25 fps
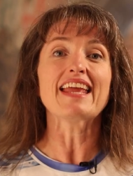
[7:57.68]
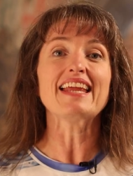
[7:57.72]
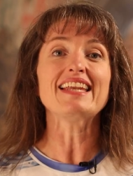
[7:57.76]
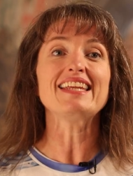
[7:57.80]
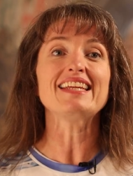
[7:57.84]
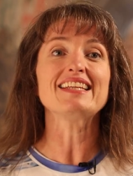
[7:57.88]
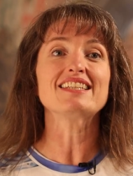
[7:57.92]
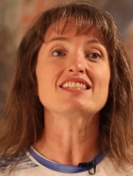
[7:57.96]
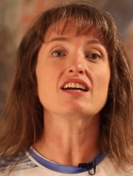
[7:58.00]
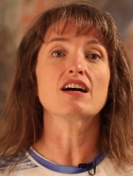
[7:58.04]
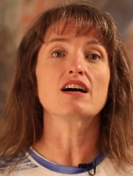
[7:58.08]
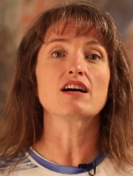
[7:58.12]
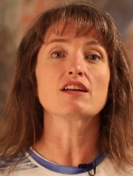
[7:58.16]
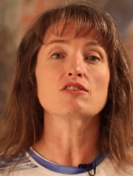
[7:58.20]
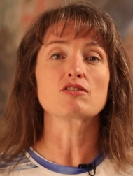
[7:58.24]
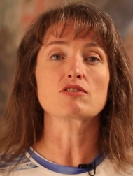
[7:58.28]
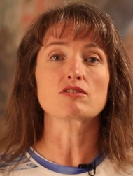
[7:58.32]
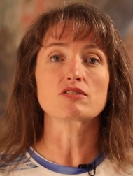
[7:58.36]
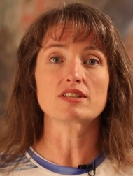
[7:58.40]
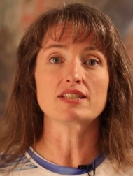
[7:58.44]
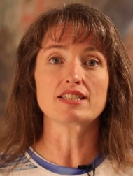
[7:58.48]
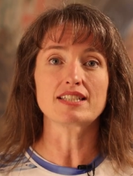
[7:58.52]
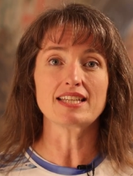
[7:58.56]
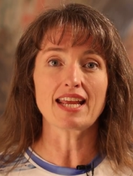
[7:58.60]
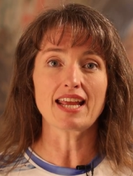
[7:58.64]
They need to
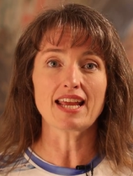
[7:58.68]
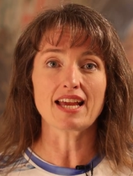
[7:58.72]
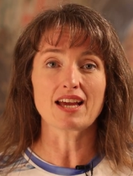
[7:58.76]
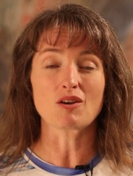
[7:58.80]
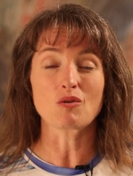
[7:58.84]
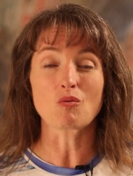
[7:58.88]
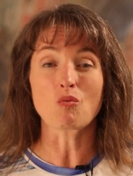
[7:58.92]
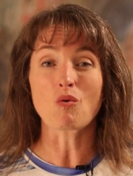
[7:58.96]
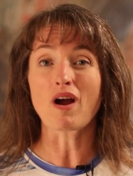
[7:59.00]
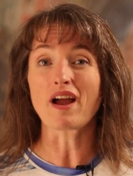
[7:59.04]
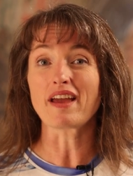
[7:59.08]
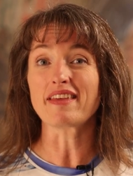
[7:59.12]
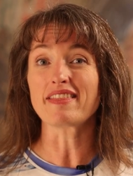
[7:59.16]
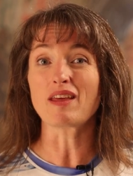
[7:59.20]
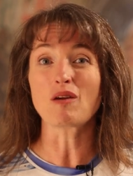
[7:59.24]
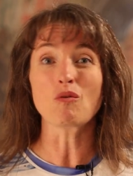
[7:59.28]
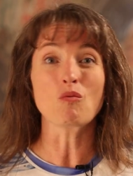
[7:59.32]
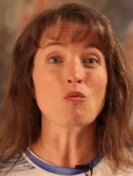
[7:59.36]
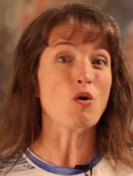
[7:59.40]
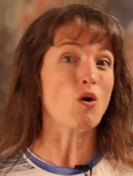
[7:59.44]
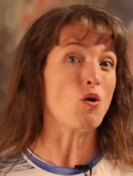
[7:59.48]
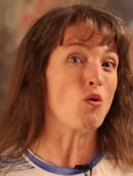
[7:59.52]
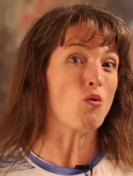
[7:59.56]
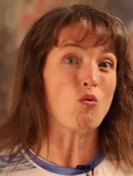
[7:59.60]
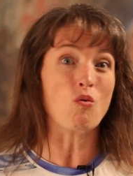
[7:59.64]
understand why they
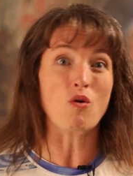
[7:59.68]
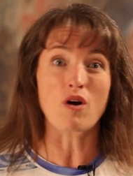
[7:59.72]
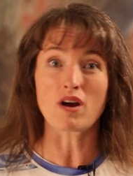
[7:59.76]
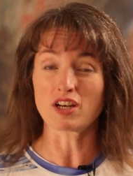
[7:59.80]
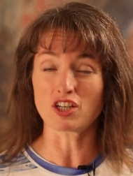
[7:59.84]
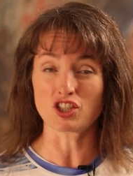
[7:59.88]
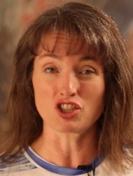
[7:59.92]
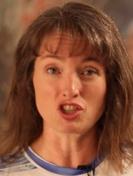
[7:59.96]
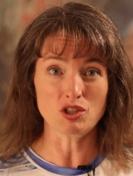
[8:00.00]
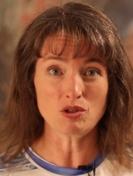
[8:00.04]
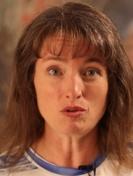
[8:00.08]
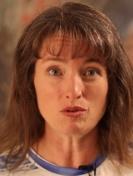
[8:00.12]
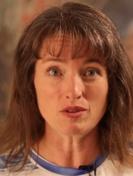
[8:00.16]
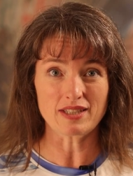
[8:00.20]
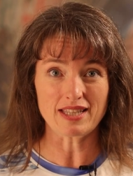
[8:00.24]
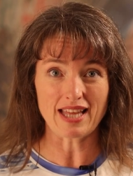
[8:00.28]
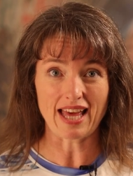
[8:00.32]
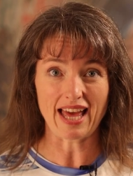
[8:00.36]
won't want to choose